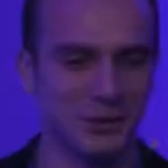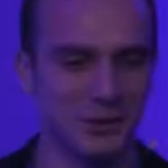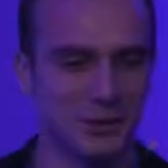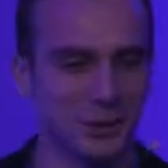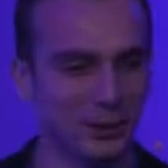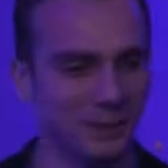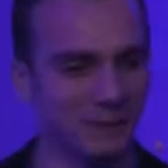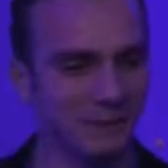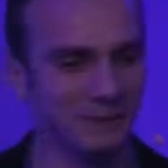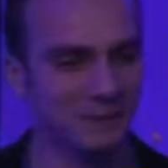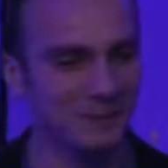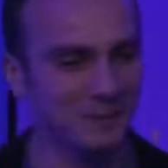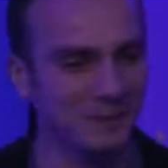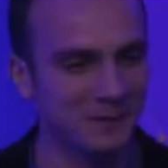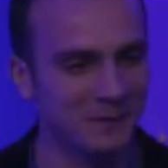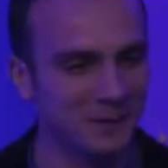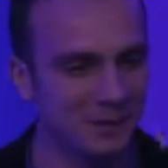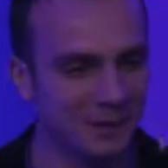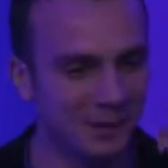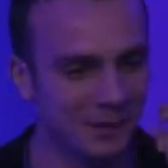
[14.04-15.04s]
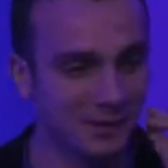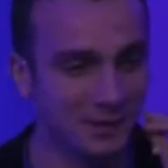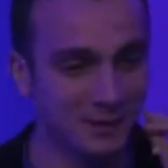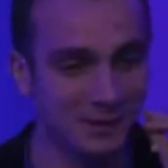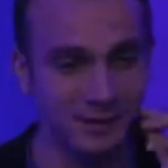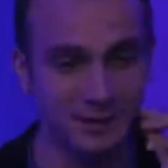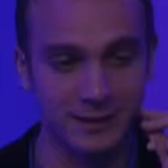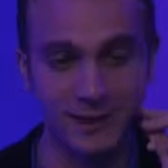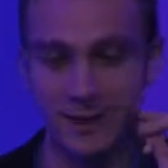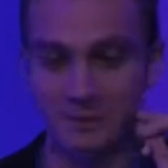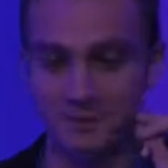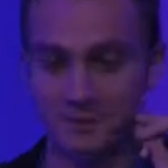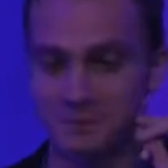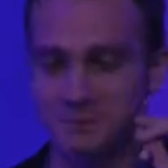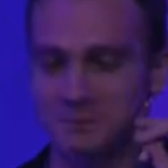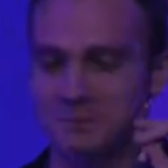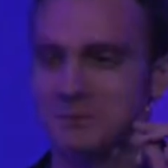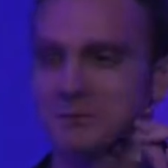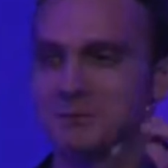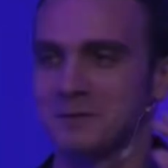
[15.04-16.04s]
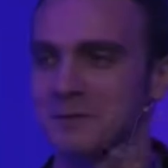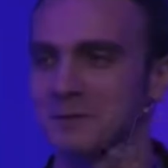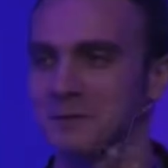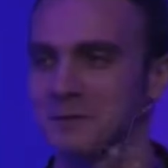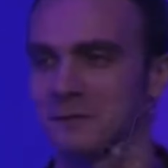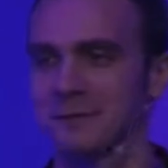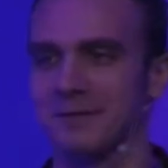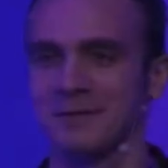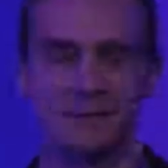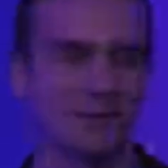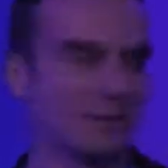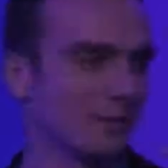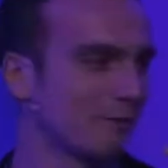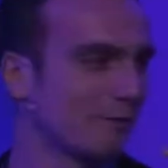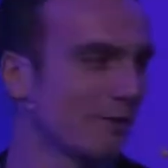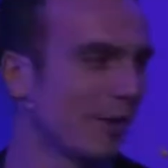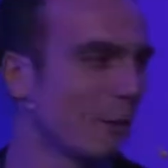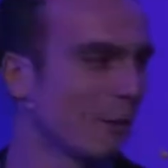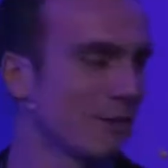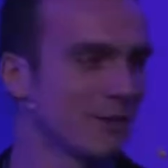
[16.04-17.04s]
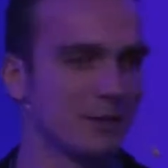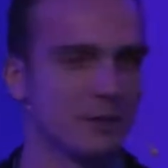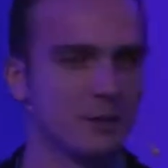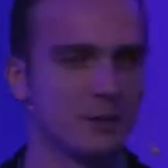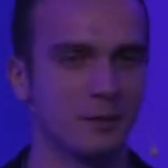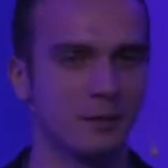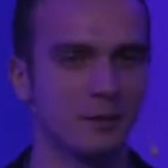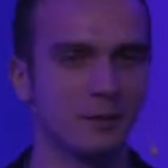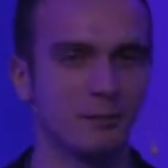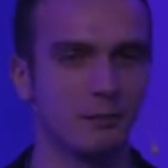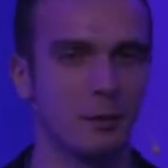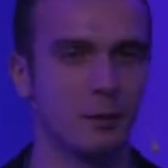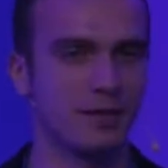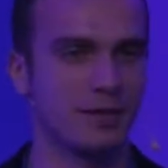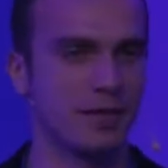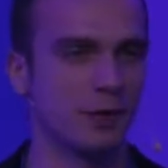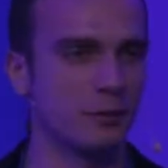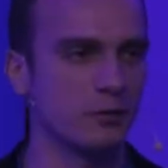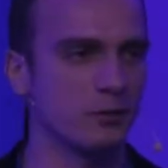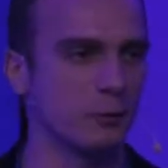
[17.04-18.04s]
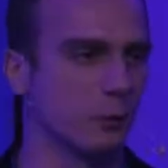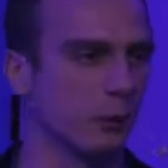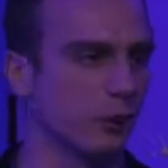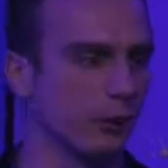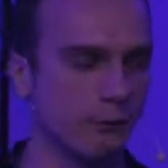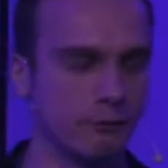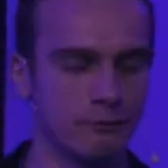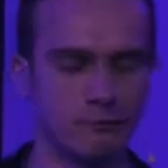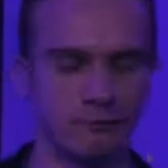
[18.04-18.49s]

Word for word: Sorry? Yeah. Uh, how is it? The Boy Scouts word.